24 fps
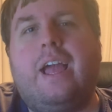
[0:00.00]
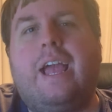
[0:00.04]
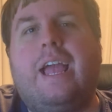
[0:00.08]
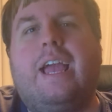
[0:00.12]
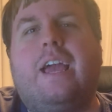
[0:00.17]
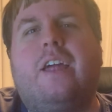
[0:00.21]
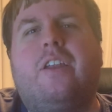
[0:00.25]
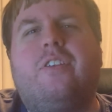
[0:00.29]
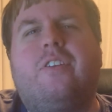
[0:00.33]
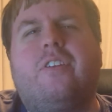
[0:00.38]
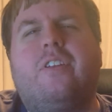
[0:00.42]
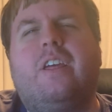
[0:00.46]

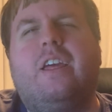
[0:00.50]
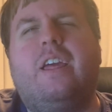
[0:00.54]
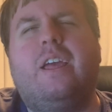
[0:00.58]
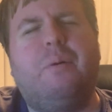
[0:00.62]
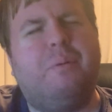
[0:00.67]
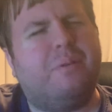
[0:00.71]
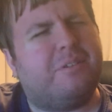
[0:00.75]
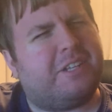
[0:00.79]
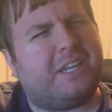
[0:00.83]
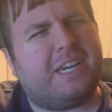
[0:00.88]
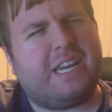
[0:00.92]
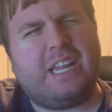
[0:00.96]
and
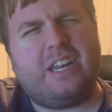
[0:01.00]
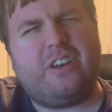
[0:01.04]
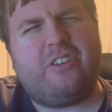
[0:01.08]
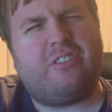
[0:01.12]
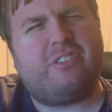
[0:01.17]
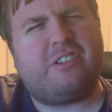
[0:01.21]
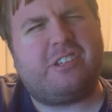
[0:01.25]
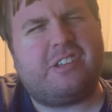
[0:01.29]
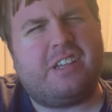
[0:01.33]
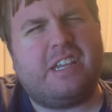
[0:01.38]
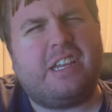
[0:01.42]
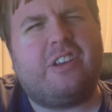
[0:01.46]
it was an
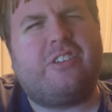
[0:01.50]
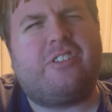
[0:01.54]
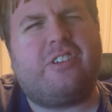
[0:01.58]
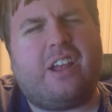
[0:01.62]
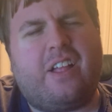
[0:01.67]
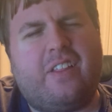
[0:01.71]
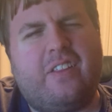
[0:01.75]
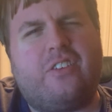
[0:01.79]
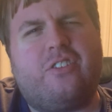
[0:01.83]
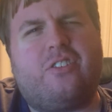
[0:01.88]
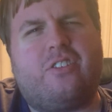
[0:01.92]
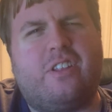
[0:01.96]
interesting
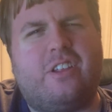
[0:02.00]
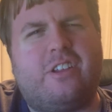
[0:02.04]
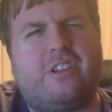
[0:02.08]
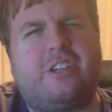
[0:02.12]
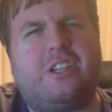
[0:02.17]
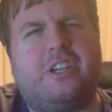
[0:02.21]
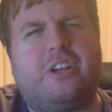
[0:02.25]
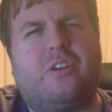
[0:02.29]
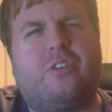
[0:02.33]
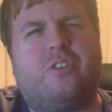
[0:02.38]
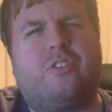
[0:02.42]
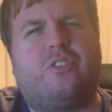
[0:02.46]
challenge
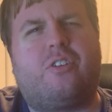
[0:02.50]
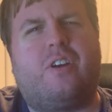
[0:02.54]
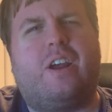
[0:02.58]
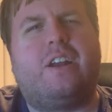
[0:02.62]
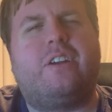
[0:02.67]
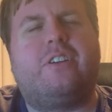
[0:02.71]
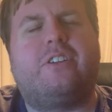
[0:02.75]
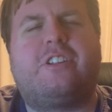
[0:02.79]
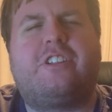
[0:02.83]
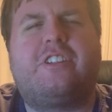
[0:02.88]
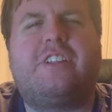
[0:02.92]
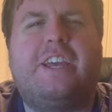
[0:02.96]
this year
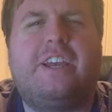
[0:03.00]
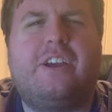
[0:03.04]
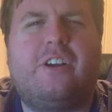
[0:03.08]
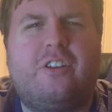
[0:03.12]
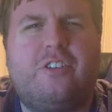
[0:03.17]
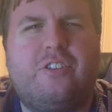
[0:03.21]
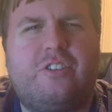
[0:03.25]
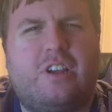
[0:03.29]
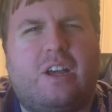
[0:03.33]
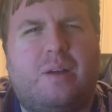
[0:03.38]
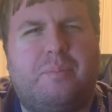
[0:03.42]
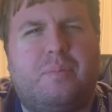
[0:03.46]
trying to stay
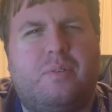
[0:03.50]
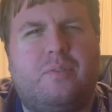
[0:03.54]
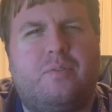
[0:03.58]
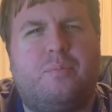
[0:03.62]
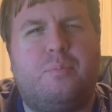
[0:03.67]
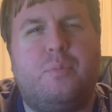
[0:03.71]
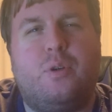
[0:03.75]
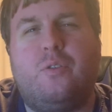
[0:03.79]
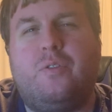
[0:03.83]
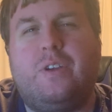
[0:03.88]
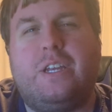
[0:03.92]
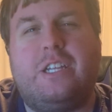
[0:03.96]
on top
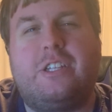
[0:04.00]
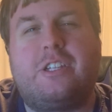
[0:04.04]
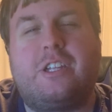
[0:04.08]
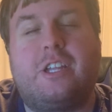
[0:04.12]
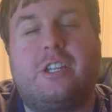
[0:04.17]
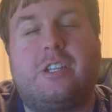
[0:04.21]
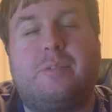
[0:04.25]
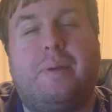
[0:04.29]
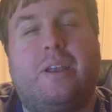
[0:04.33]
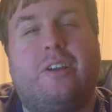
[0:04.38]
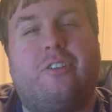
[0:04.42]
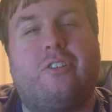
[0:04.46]
of movies,
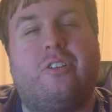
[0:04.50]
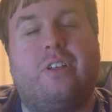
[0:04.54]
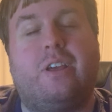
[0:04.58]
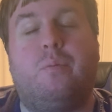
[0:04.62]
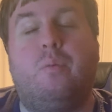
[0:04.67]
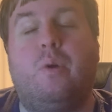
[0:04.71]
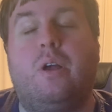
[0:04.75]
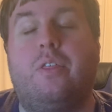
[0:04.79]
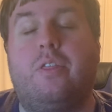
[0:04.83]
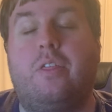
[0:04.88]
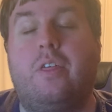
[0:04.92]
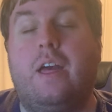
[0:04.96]
especially
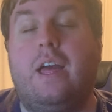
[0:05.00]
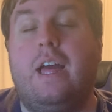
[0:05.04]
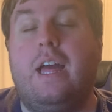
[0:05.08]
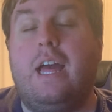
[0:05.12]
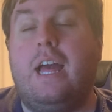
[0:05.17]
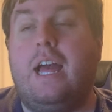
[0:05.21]
with